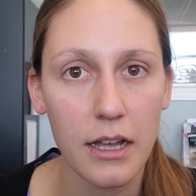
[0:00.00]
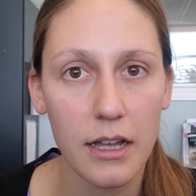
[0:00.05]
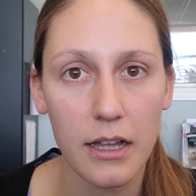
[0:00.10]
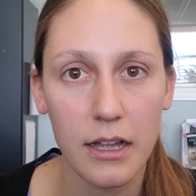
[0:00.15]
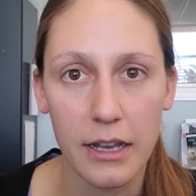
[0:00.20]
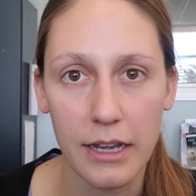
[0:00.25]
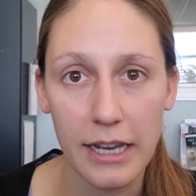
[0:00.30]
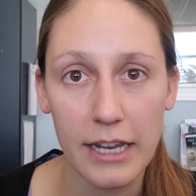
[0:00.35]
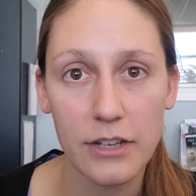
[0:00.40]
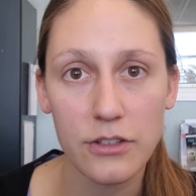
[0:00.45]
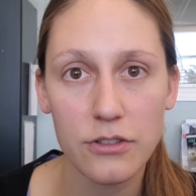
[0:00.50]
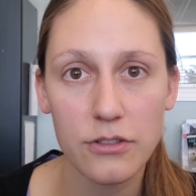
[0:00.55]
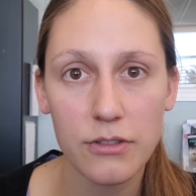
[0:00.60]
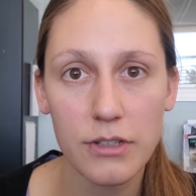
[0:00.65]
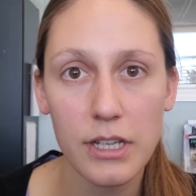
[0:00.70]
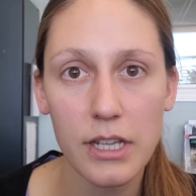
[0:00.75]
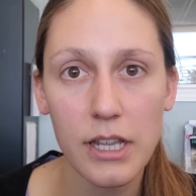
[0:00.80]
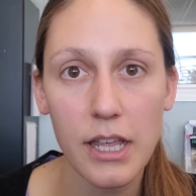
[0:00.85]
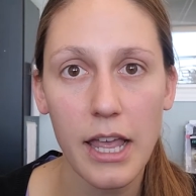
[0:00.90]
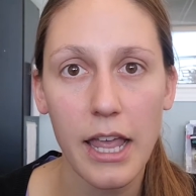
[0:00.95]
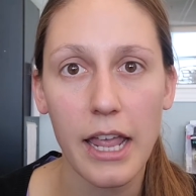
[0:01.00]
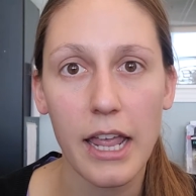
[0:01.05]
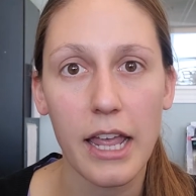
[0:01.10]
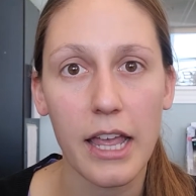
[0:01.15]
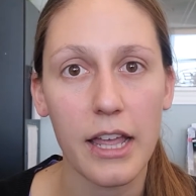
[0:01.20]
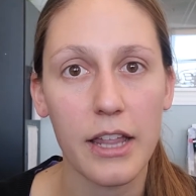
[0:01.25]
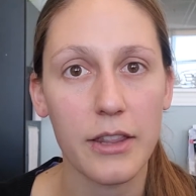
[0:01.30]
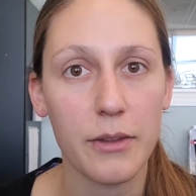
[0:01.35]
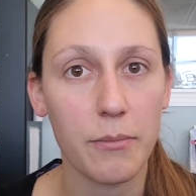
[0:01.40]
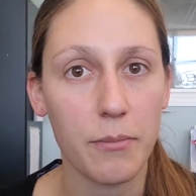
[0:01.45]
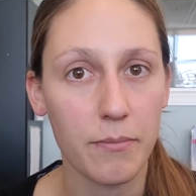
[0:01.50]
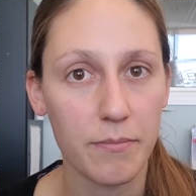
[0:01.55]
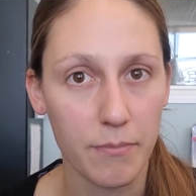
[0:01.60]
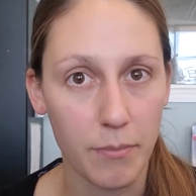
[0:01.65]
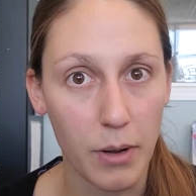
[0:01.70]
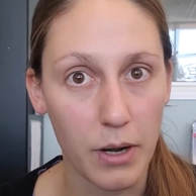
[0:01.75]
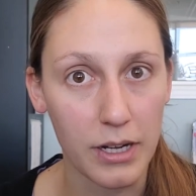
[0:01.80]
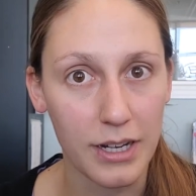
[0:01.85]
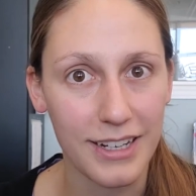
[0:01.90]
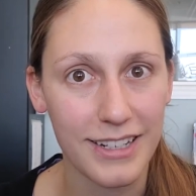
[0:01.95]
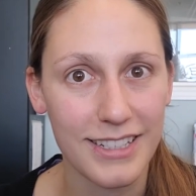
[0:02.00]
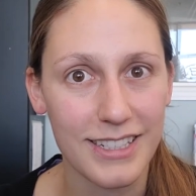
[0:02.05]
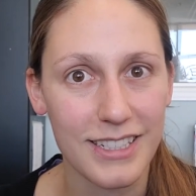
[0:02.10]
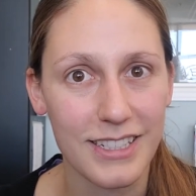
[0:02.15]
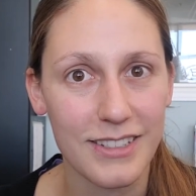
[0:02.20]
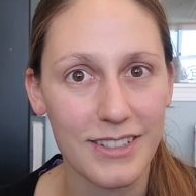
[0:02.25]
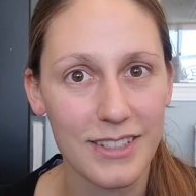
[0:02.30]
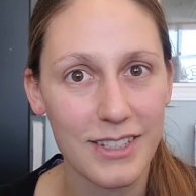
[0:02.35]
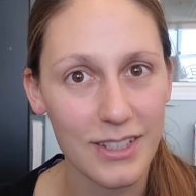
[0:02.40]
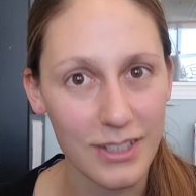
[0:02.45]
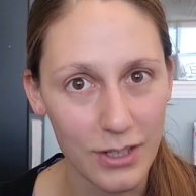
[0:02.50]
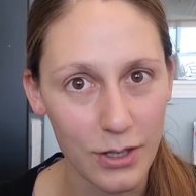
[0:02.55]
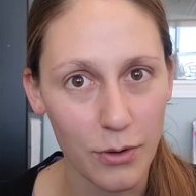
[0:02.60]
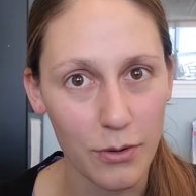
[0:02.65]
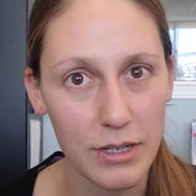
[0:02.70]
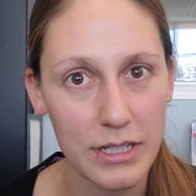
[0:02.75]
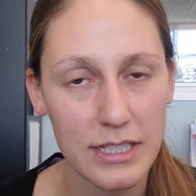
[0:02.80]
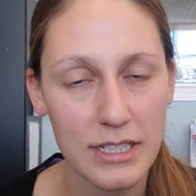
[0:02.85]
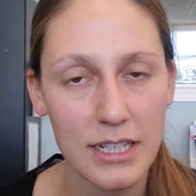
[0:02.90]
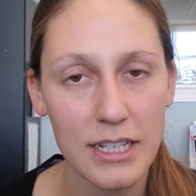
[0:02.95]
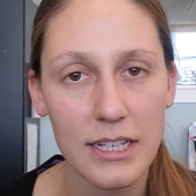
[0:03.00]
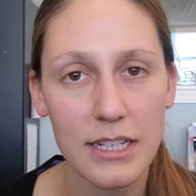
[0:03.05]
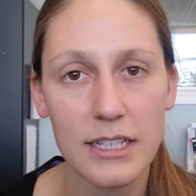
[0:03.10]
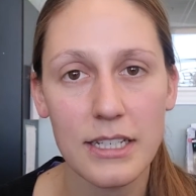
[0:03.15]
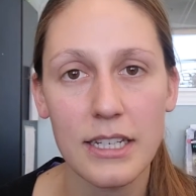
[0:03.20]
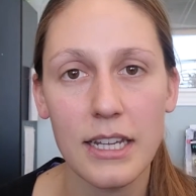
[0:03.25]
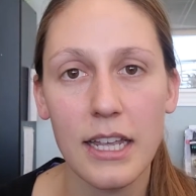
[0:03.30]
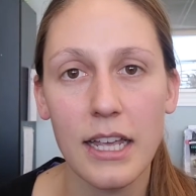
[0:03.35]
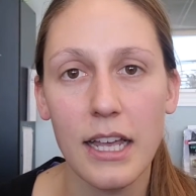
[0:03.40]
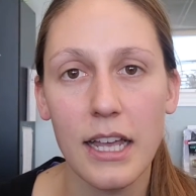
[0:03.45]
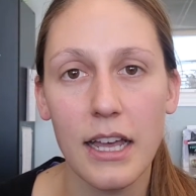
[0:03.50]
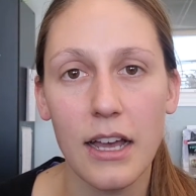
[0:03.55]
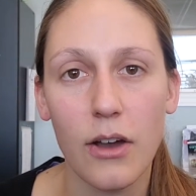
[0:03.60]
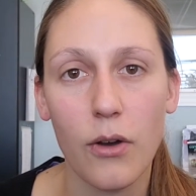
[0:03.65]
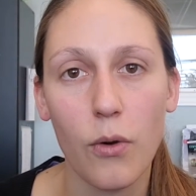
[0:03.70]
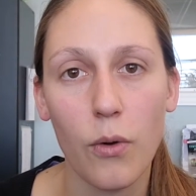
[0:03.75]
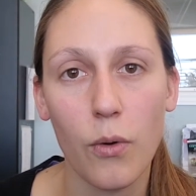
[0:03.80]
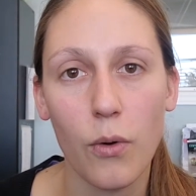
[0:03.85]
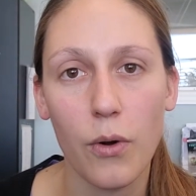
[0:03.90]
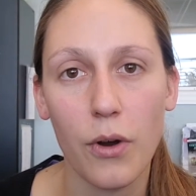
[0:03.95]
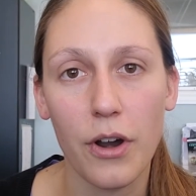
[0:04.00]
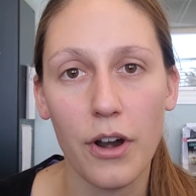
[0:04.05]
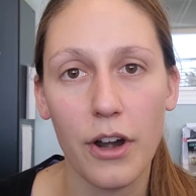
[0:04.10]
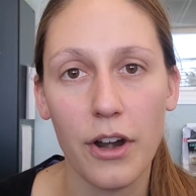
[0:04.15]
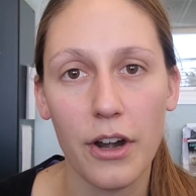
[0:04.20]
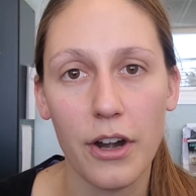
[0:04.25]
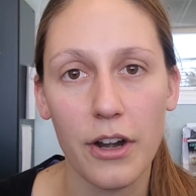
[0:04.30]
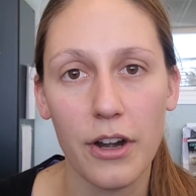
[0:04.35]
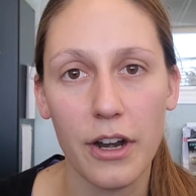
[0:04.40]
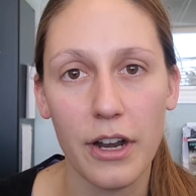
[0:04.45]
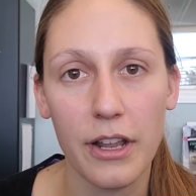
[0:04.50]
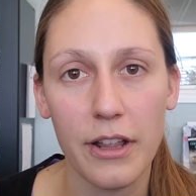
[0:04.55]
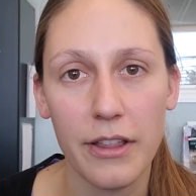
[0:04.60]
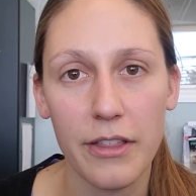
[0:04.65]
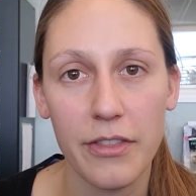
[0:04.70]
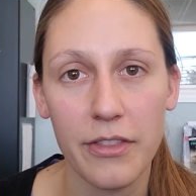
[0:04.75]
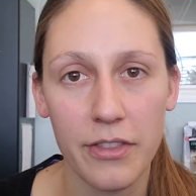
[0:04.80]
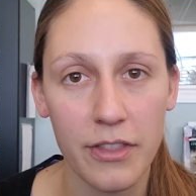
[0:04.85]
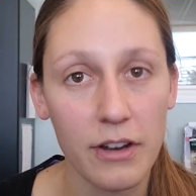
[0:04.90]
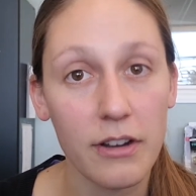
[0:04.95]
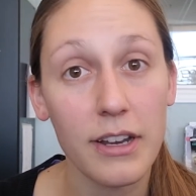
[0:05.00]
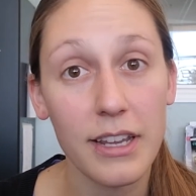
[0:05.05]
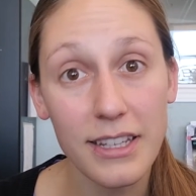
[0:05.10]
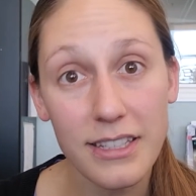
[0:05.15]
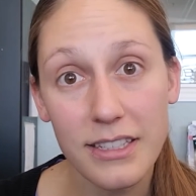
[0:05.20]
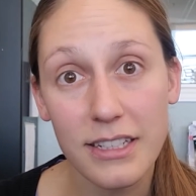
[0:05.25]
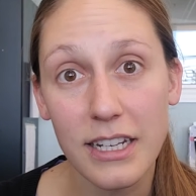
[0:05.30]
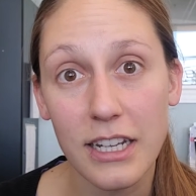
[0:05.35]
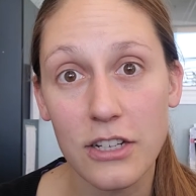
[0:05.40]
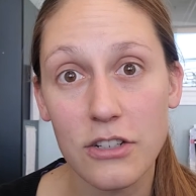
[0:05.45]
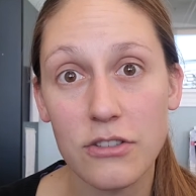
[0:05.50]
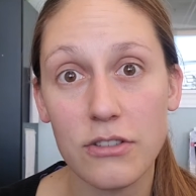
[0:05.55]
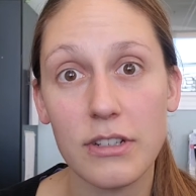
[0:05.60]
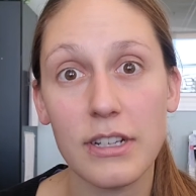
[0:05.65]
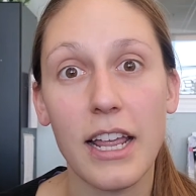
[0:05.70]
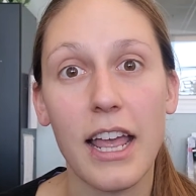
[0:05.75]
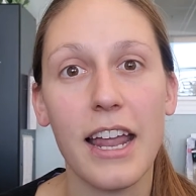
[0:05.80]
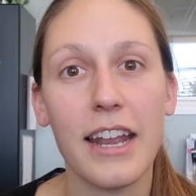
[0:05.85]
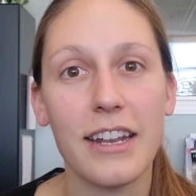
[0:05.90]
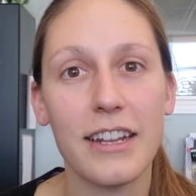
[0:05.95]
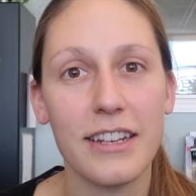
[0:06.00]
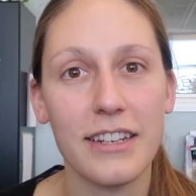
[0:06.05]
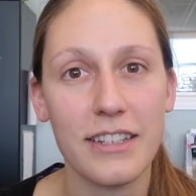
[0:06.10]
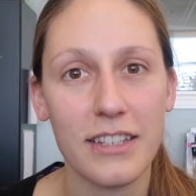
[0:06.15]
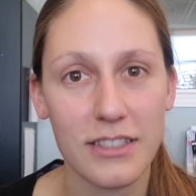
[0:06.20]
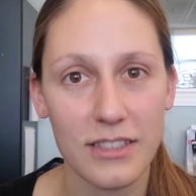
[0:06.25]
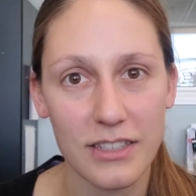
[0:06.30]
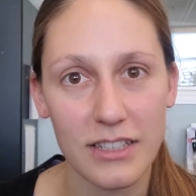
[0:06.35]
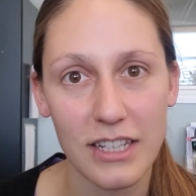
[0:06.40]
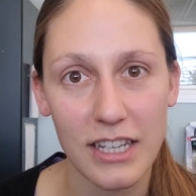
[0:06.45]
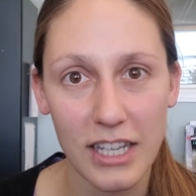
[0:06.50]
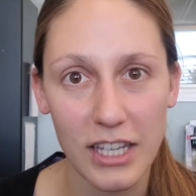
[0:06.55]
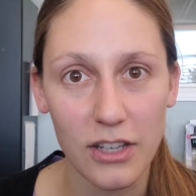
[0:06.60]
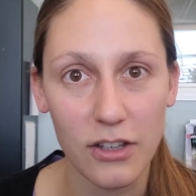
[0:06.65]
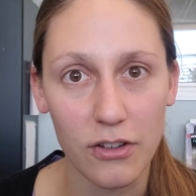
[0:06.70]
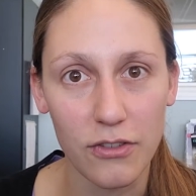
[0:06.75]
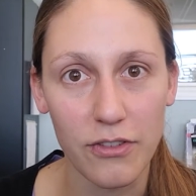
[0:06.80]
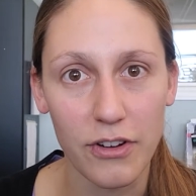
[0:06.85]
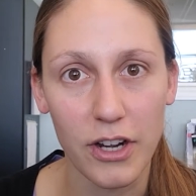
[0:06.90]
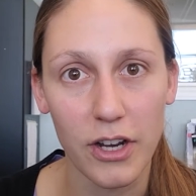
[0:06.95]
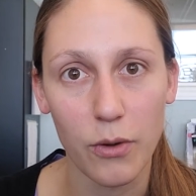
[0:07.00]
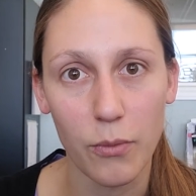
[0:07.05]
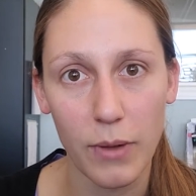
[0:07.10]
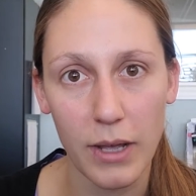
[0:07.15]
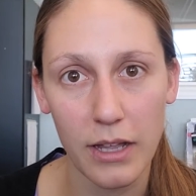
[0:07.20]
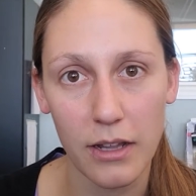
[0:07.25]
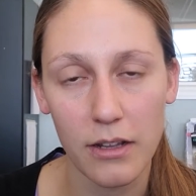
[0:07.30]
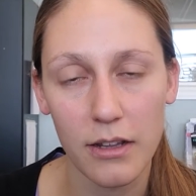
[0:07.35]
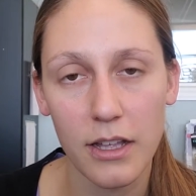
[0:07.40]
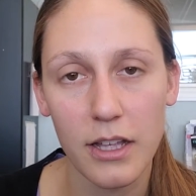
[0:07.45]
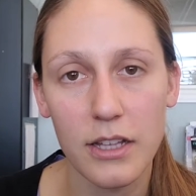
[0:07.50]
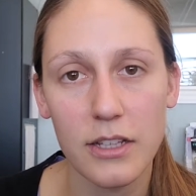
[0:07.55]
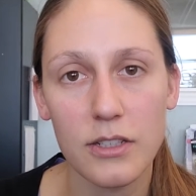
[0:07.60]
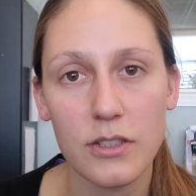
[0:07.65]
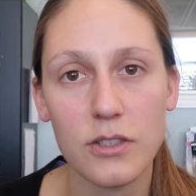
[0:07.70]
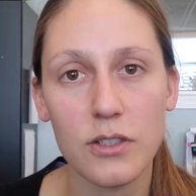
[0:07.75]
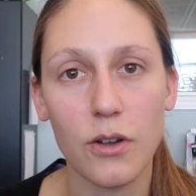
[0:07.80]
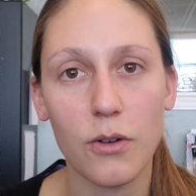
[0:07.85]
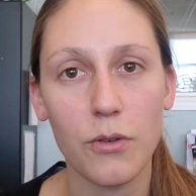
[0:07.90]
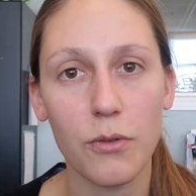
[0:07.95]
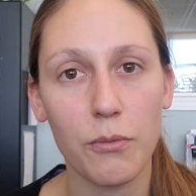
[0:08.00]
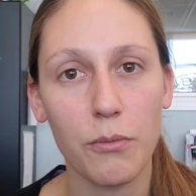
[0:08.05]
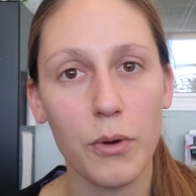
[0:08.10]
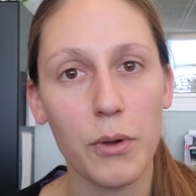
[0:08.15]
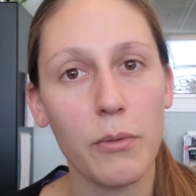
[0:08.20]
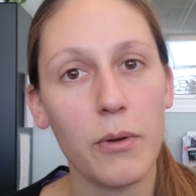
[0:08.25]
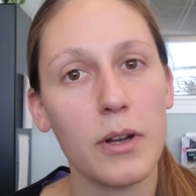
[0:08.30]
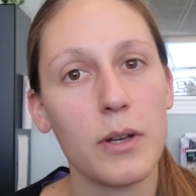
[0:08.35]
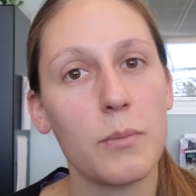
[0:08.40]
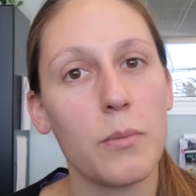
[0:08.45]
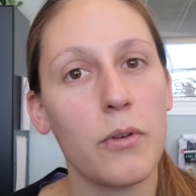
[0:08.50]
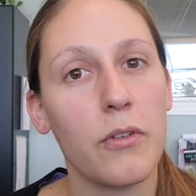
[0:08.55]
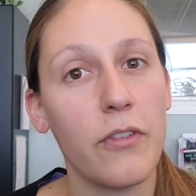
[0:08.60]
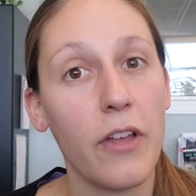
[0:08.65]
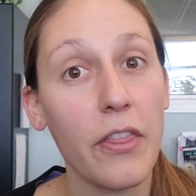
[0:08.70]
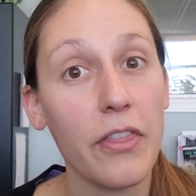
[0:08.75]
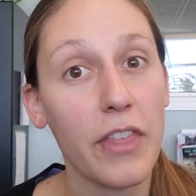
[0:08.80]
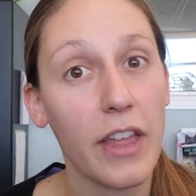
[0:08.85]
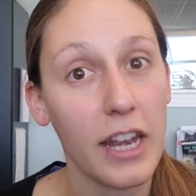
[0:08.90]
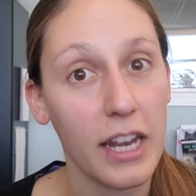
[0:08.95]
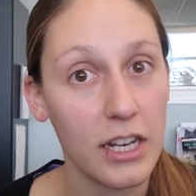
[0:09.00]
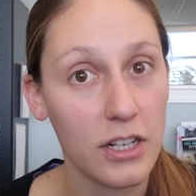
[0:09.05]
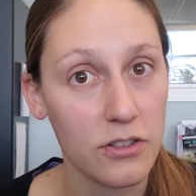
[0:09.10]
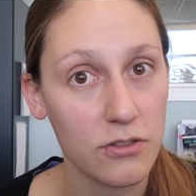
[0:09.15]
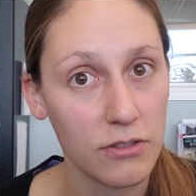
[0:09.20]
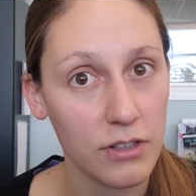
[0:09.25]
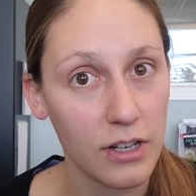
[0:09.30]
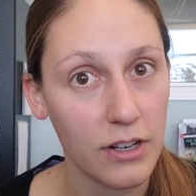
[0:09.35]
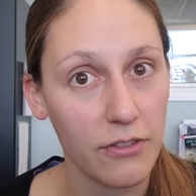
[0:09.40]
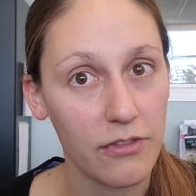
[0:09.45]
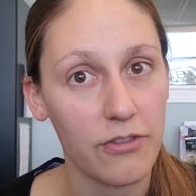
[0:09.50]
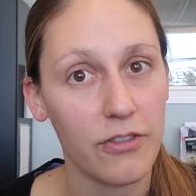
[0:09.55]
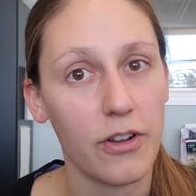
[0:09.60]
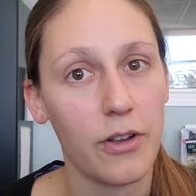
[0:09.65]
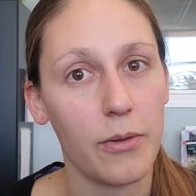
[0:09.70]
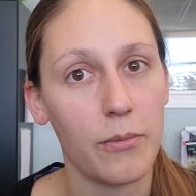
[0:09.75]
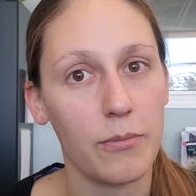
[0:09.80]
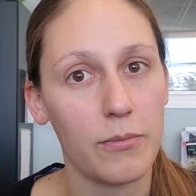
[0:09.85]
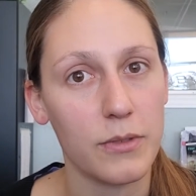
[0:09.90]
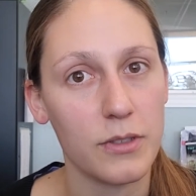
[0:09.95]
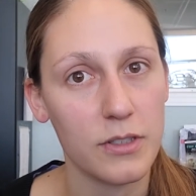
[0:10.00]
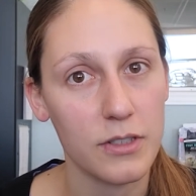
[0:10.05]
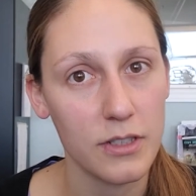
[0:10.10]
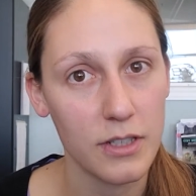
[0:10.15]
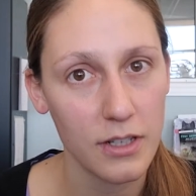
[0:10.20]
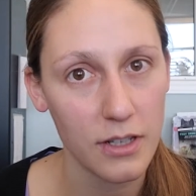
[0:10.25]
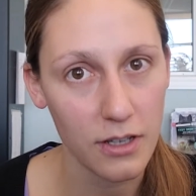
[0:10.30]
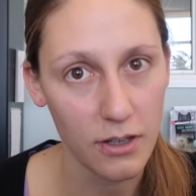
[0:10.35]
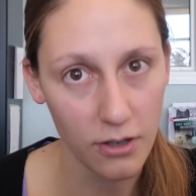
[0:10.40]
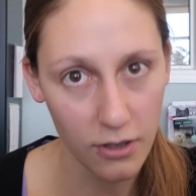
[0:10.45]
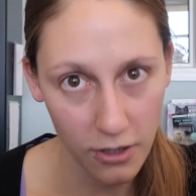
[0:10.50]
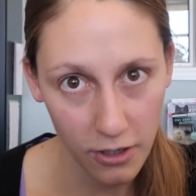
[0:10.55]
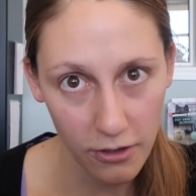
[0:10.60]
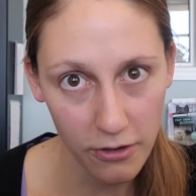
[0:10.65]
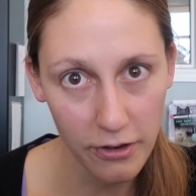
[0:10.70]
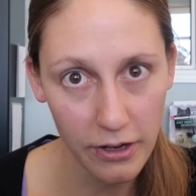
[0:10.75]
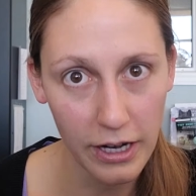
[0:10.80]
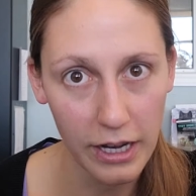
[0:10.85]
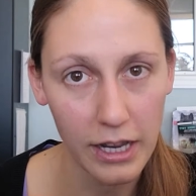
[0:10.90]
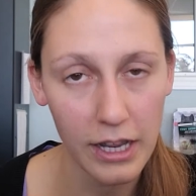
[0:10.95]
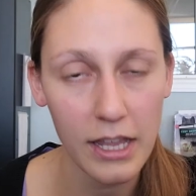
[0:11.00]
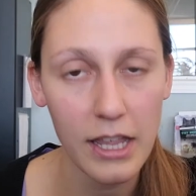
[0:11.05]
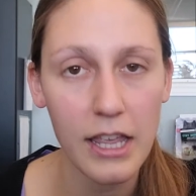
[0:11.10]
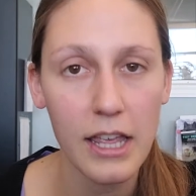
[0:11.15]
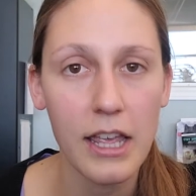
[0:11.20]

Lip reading: an injury and the body doesn't notice it, or there is an injury and it doesn't heal very well. So we want to prevent that injury from occurring,